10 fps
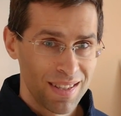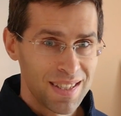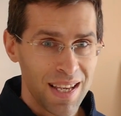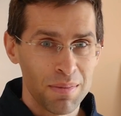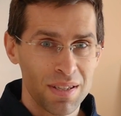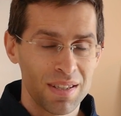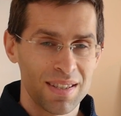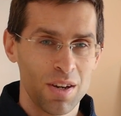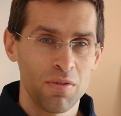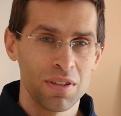Samsung
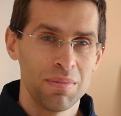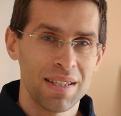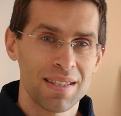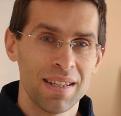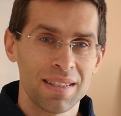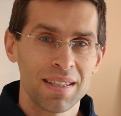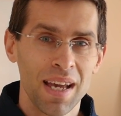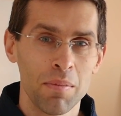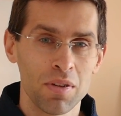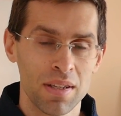itself admits that
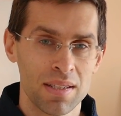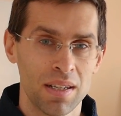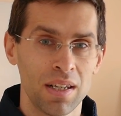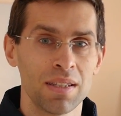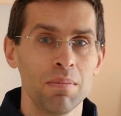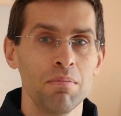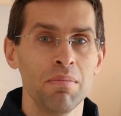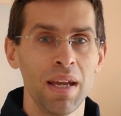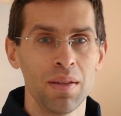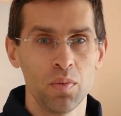cameras are the
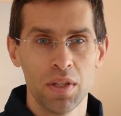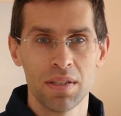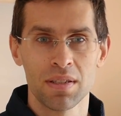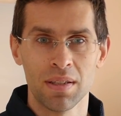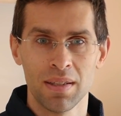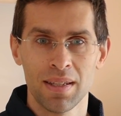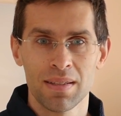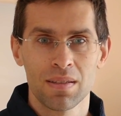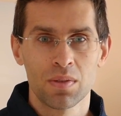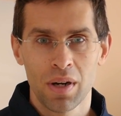main reason that
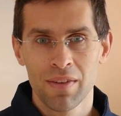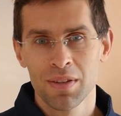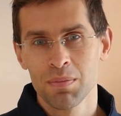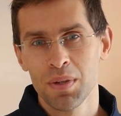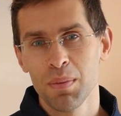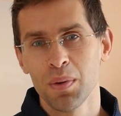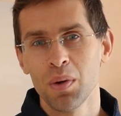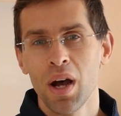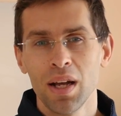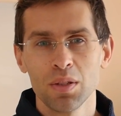is driving
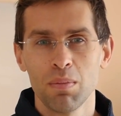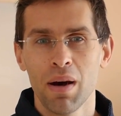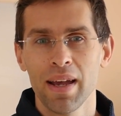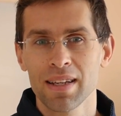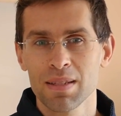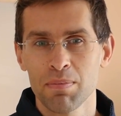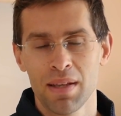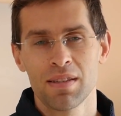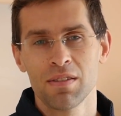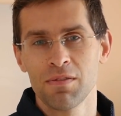people to buy
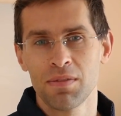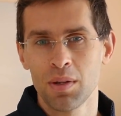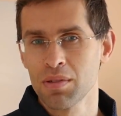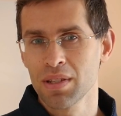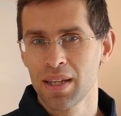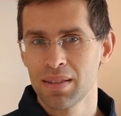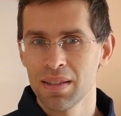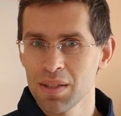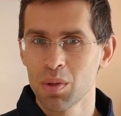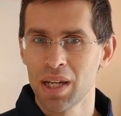expensive phones like
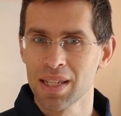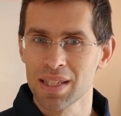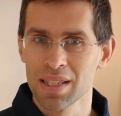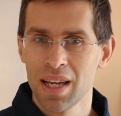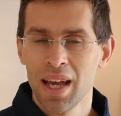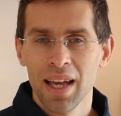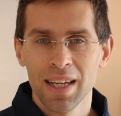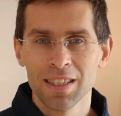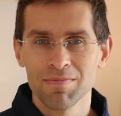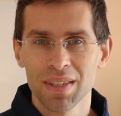these ones,
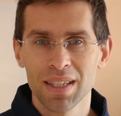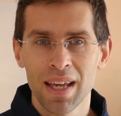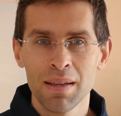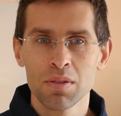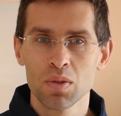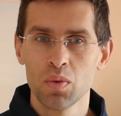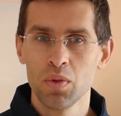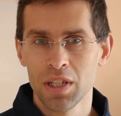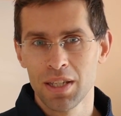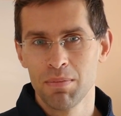and it aims to
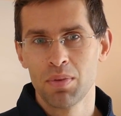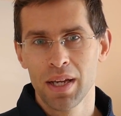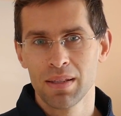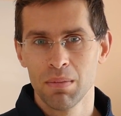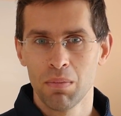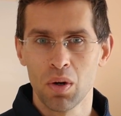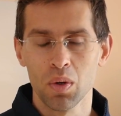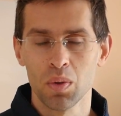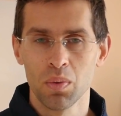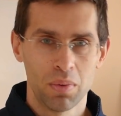really break the
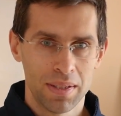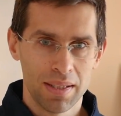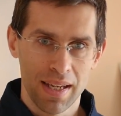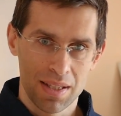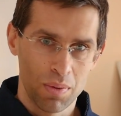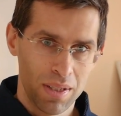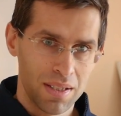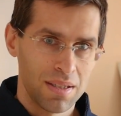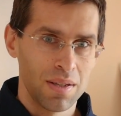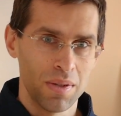mold with the
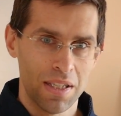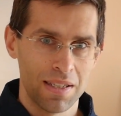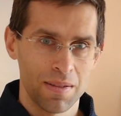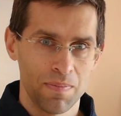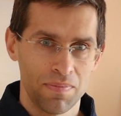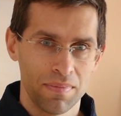S20 series.